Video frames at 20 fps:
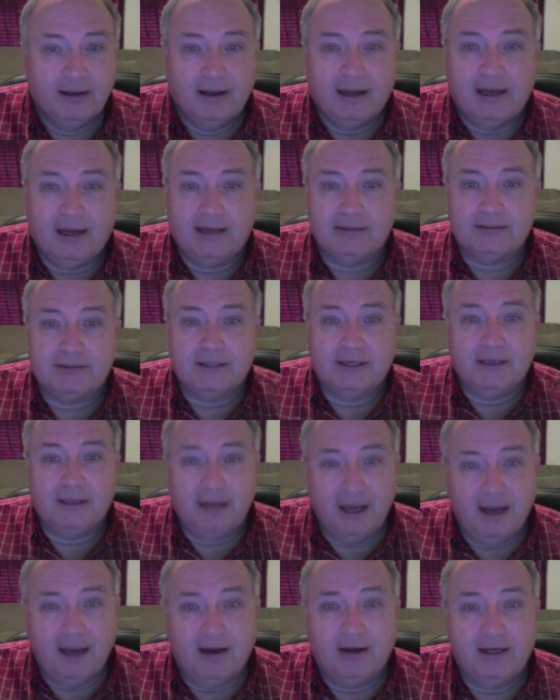I said,
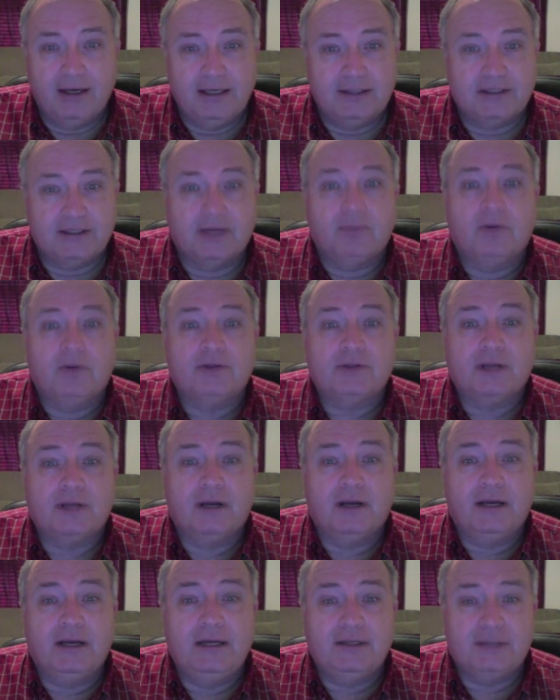yeah. He said, well,
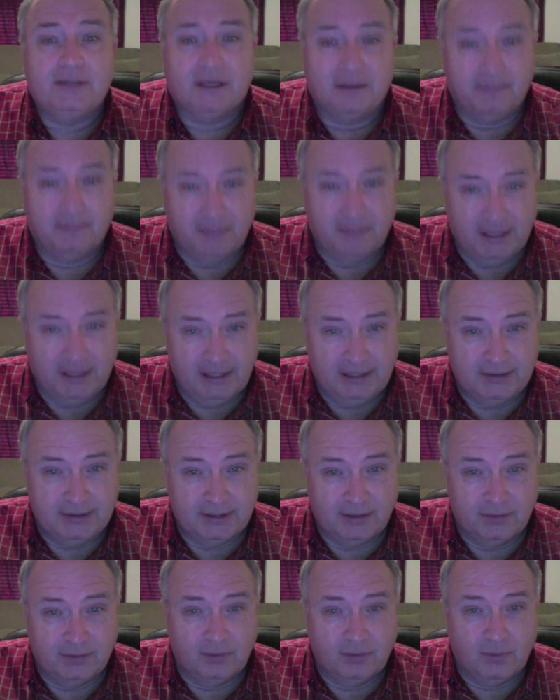son, he said, the money's
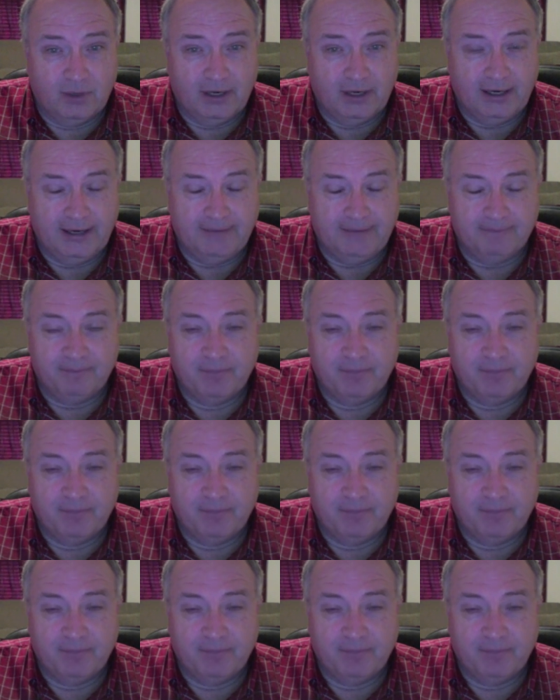on the way.